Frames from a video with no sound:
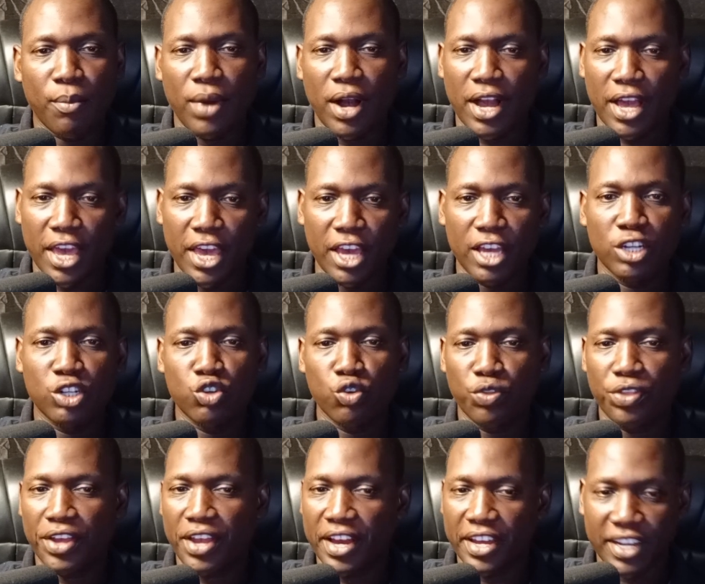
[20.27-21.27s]
again to
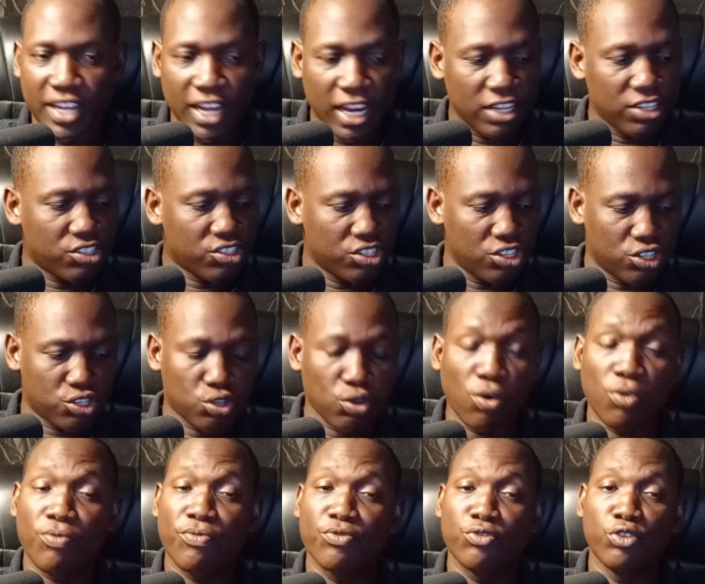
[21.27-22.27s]
the analysis of
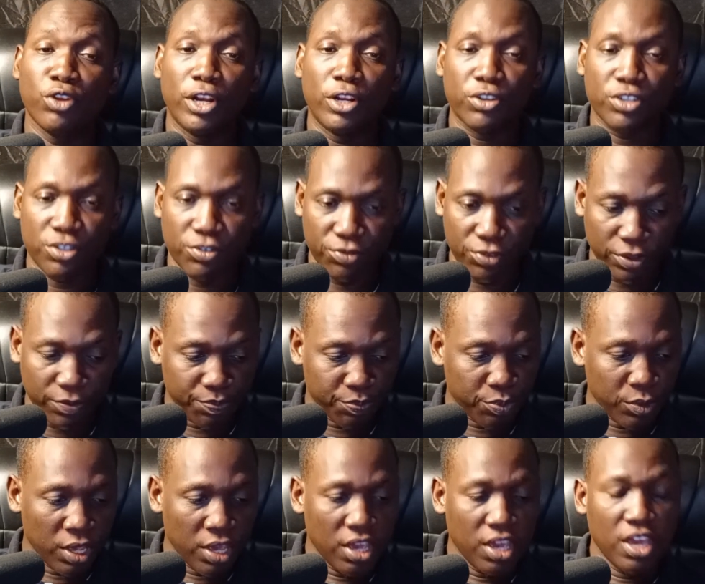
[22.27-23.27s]
Yoleno TV.
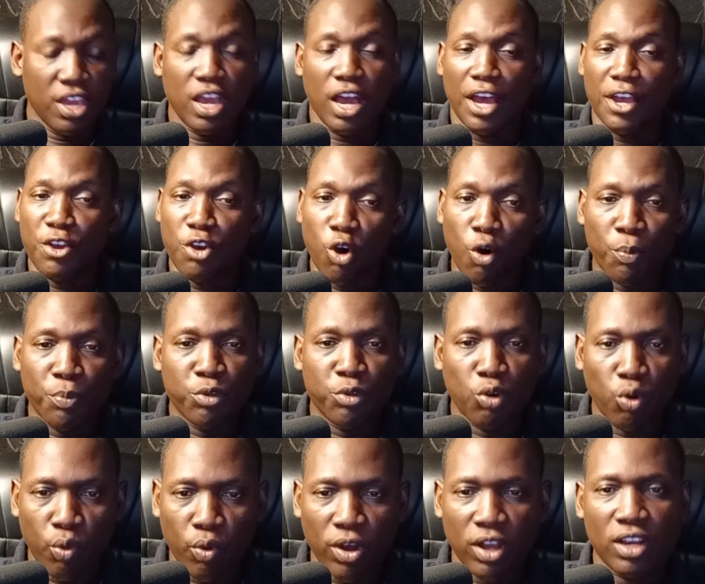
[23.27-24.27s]
I hope you're
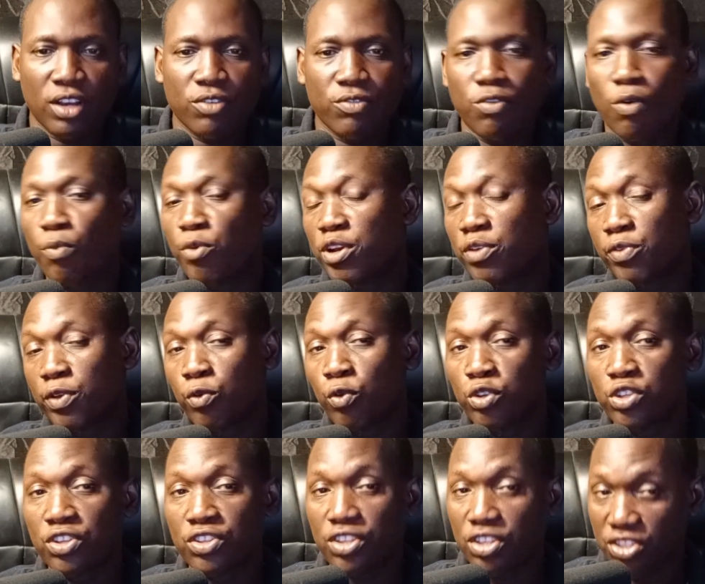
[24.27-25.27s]
well from whatever you're
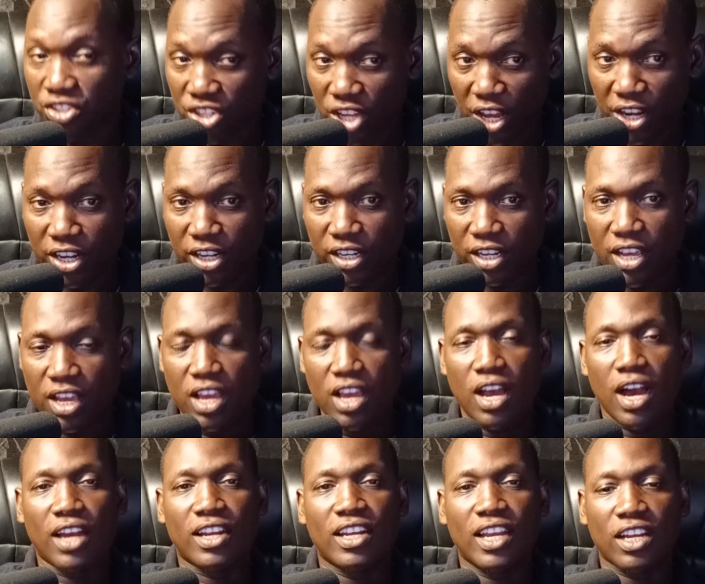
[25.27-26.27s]
watching this channel.
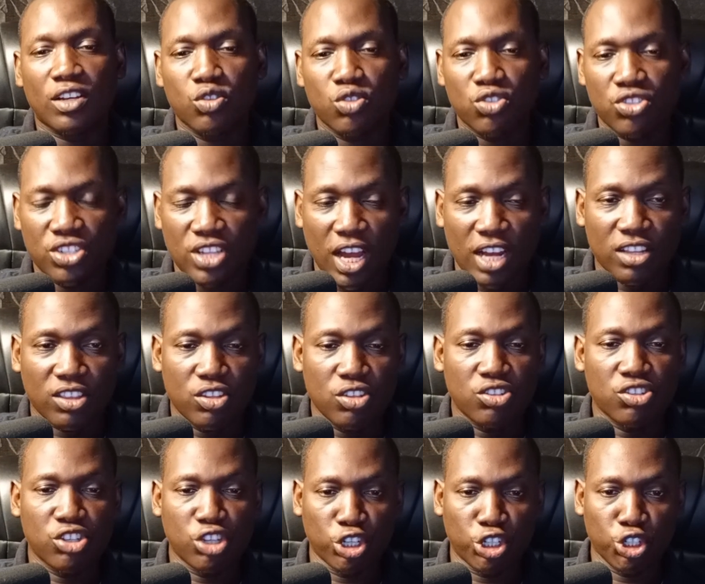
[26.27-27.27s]
I'd like to start this
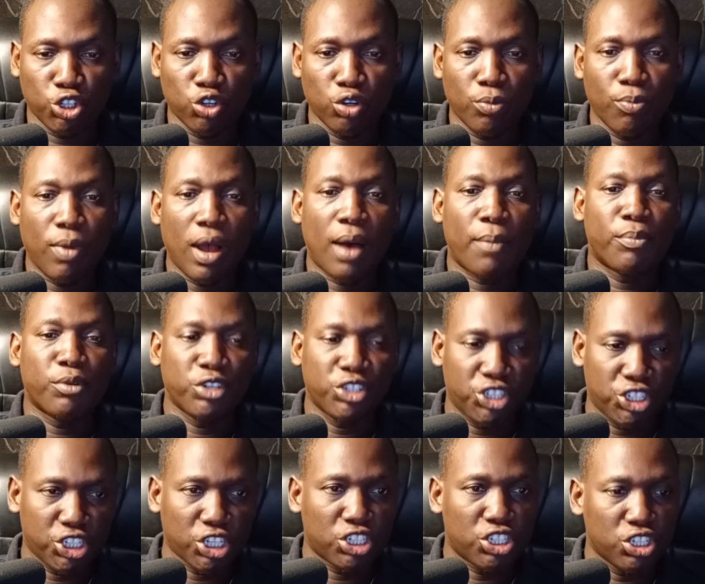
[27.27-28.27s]
session by
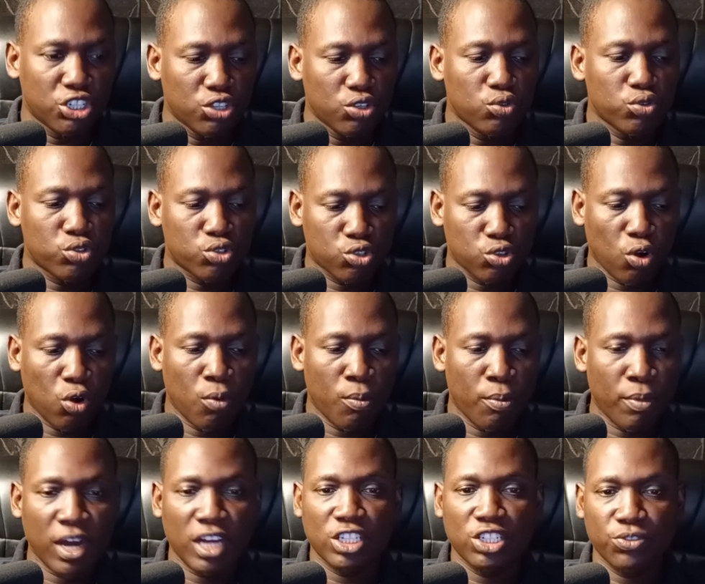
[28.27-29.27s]
appreciating you so
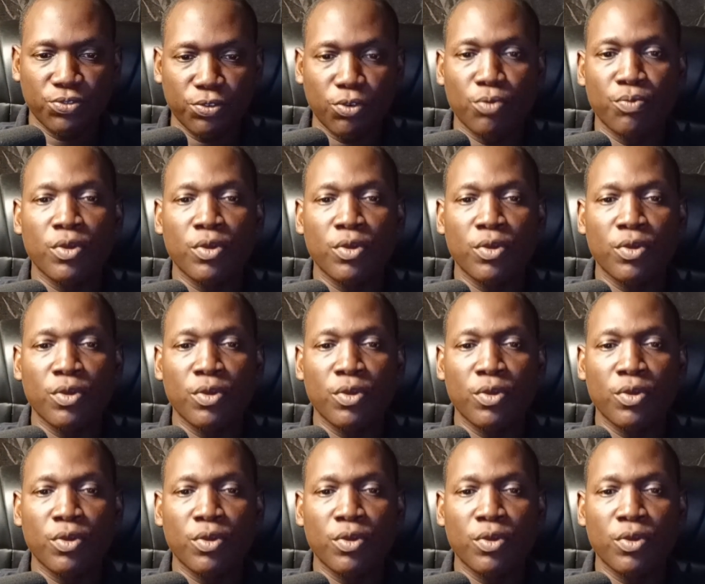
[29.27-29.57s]
much for